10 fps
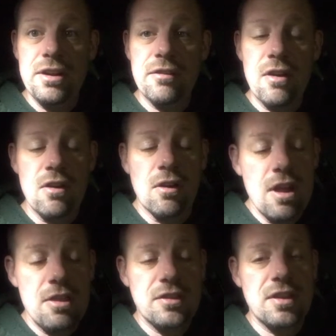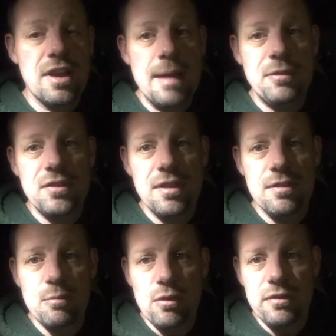you go, the synopsis of
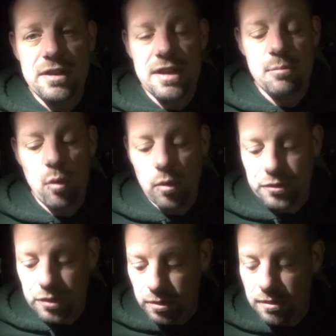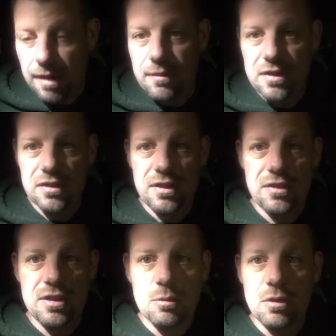the movie Deadpool 2, obviously the
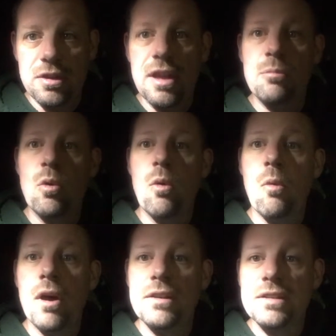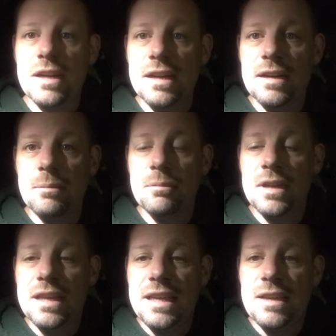sequel to Deadpool 1,
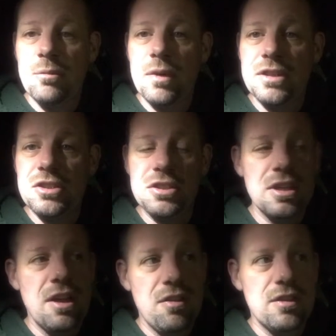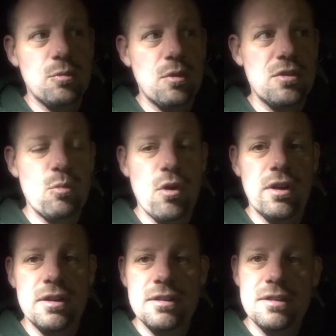in which this one's
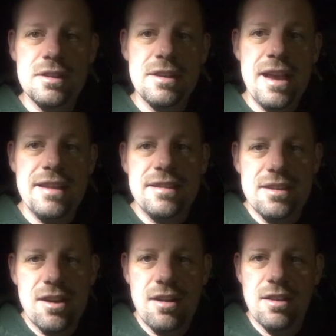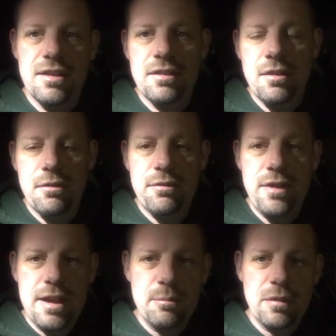more, as they call it,
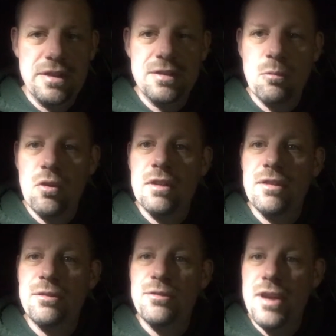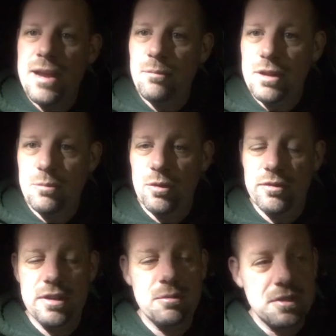it's more of a family
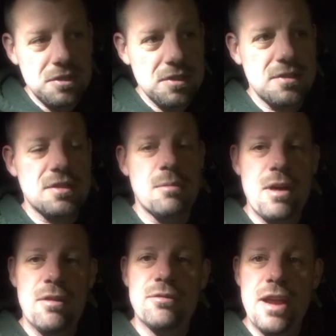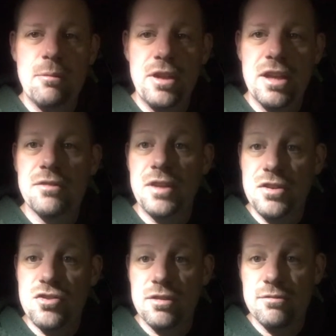movie, which is about family and
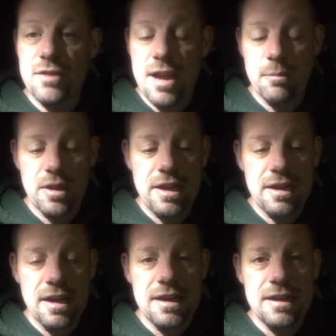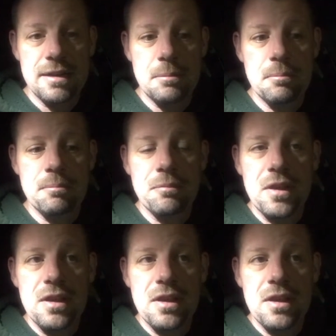avenging family. Don't